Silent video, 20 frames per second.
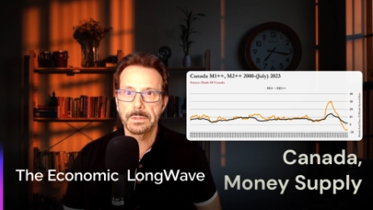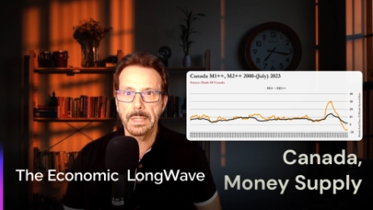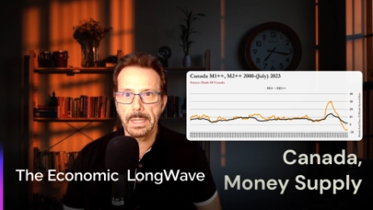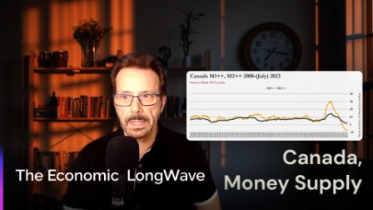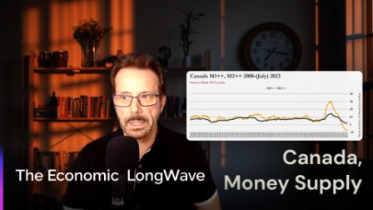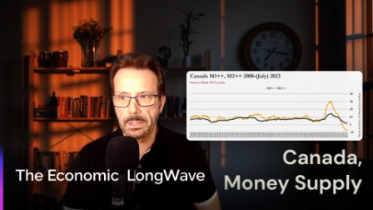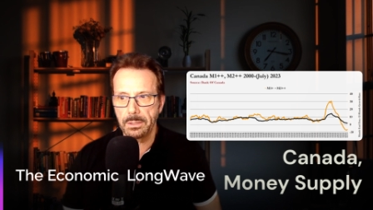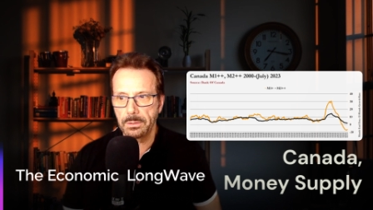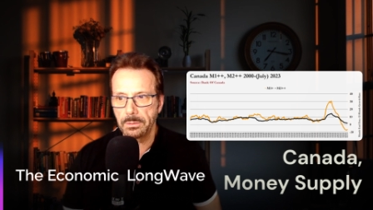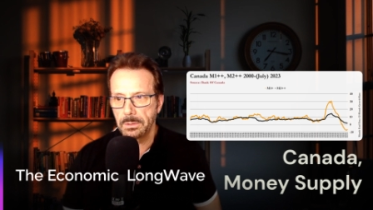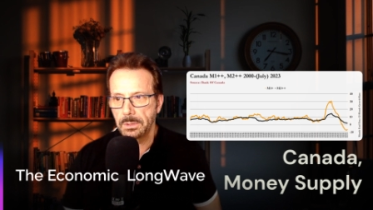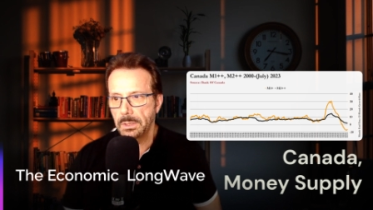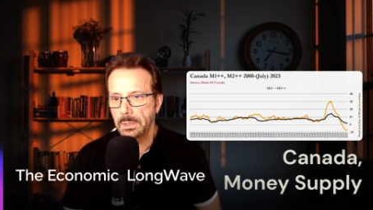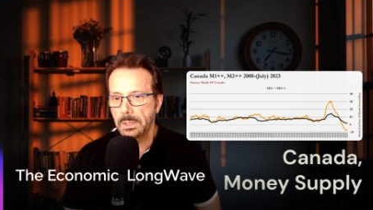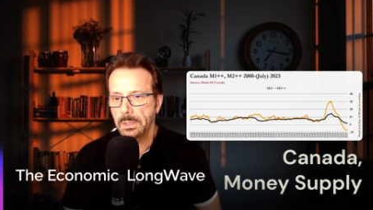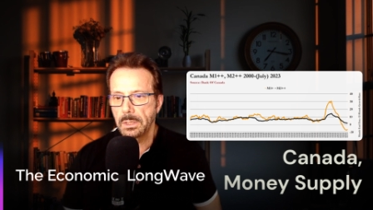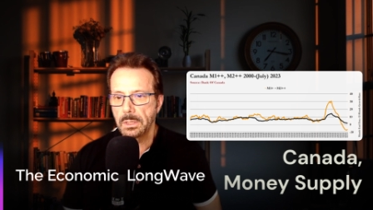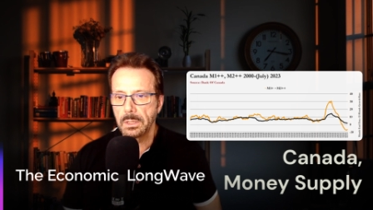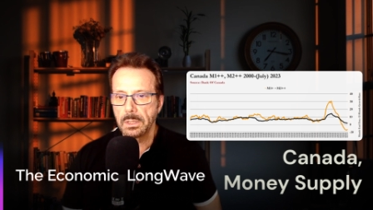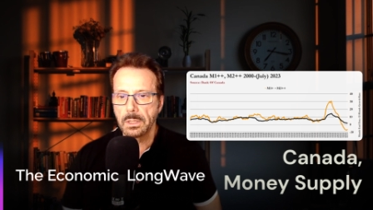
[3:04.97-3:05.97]
Now,
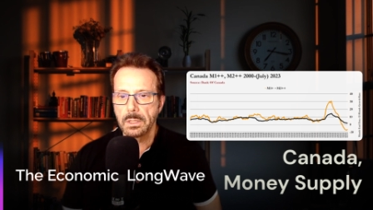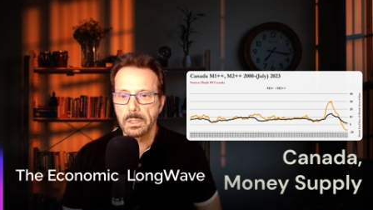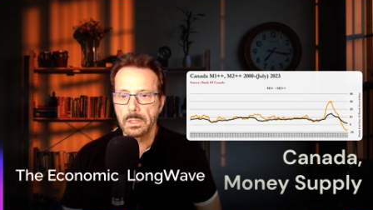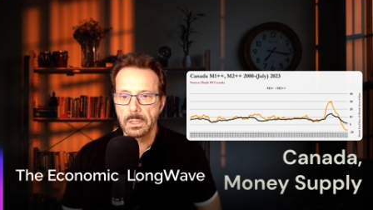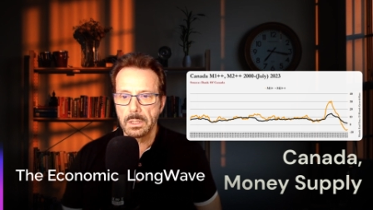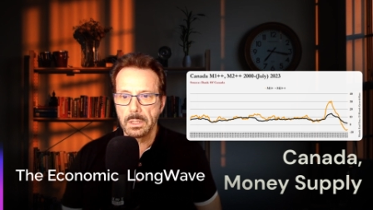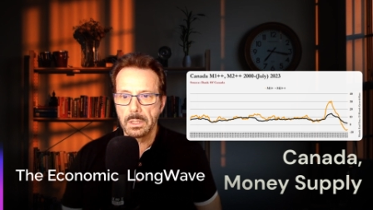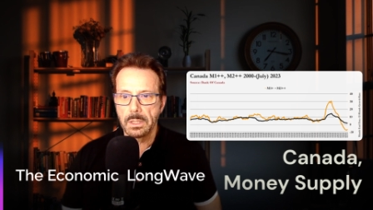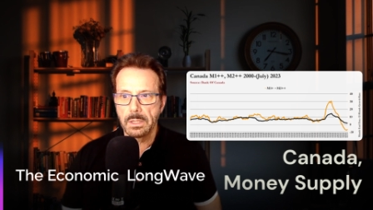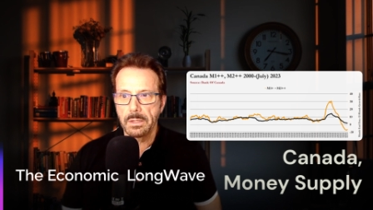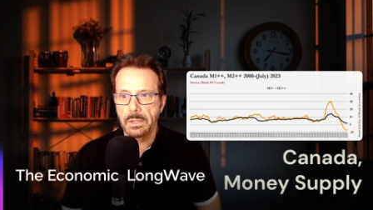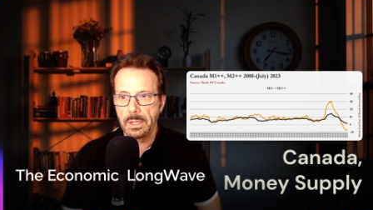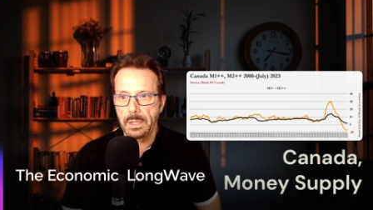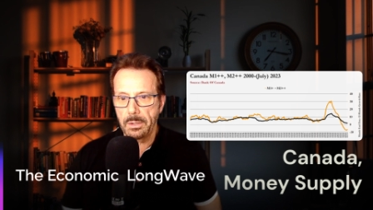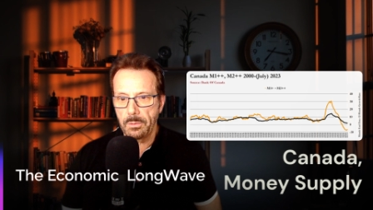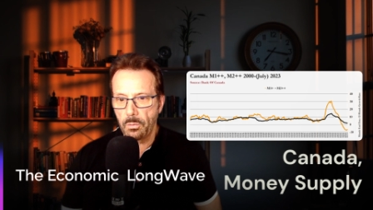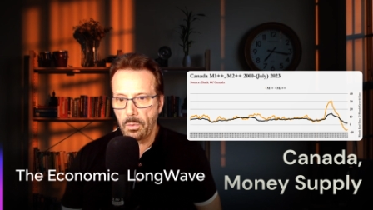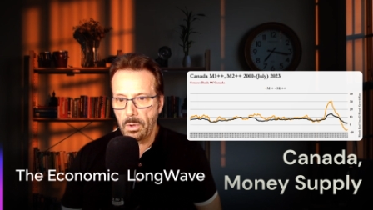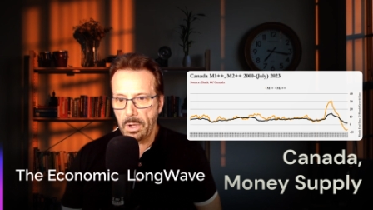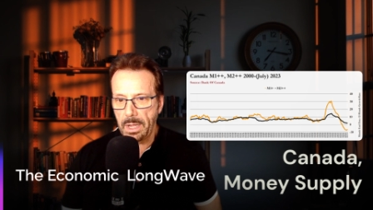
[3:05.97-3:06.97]

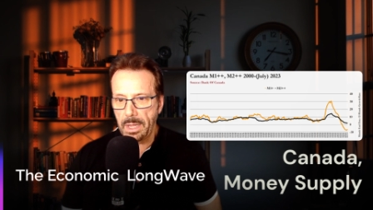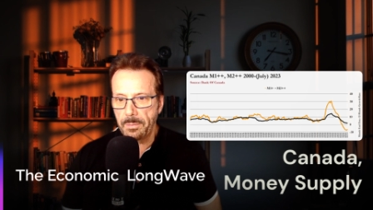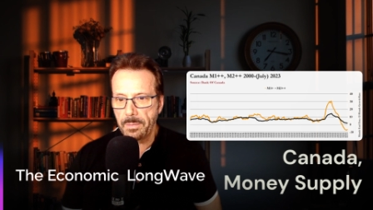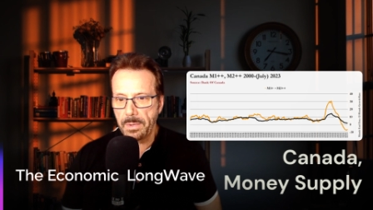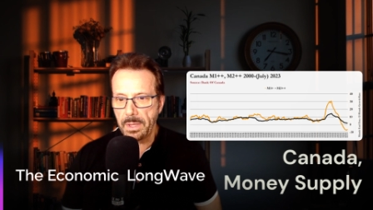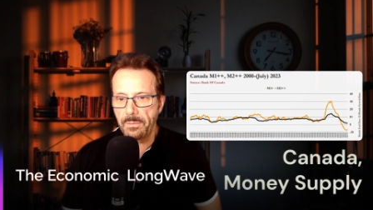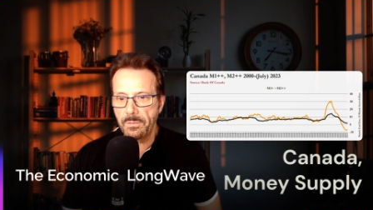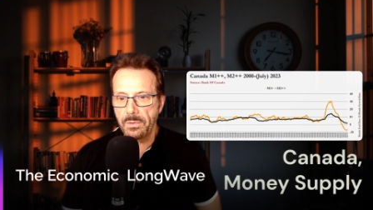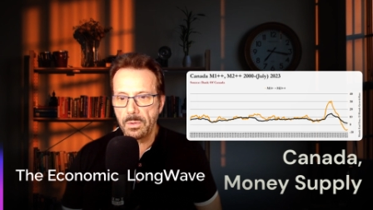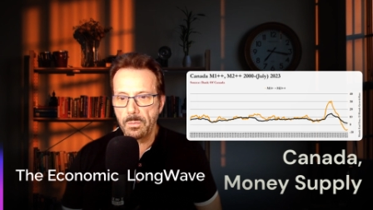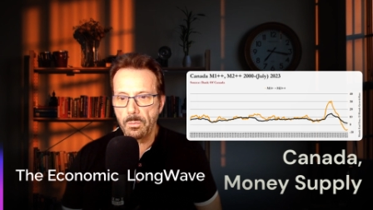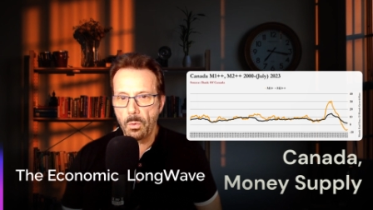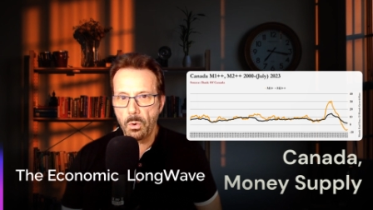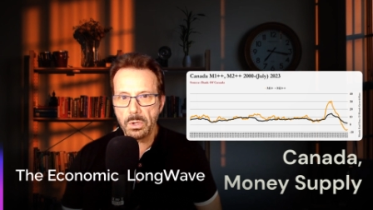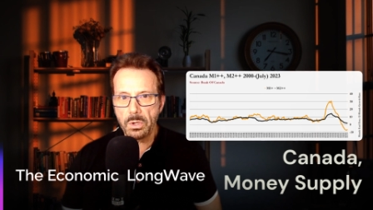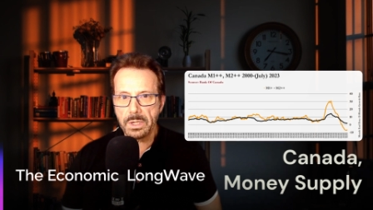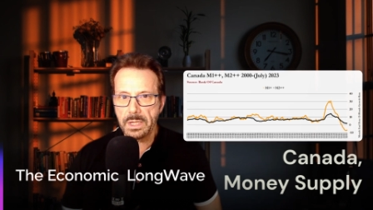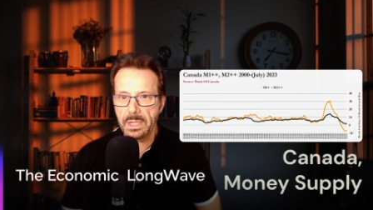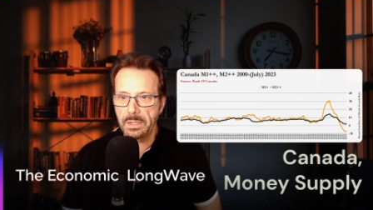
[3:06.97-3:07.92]
why I'm even